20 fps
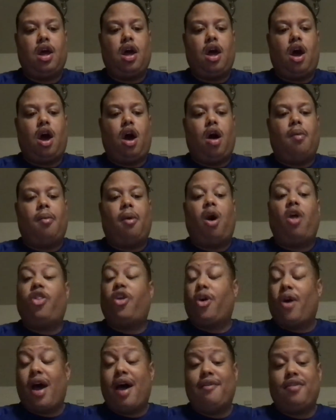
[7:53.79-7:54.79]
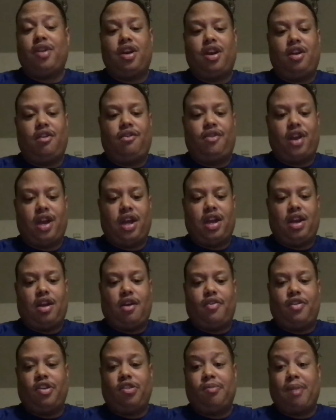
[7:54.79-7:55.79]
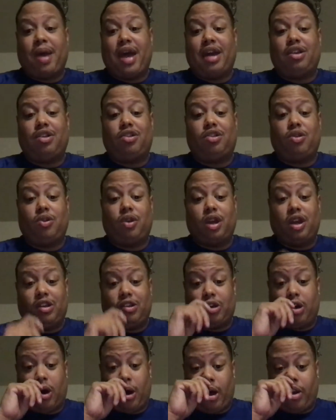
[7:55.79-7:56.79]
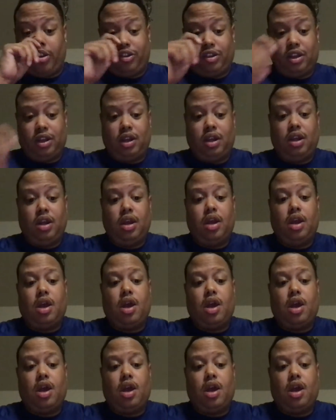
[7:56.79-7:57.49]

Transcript: Although having an event of this magnitude is costly,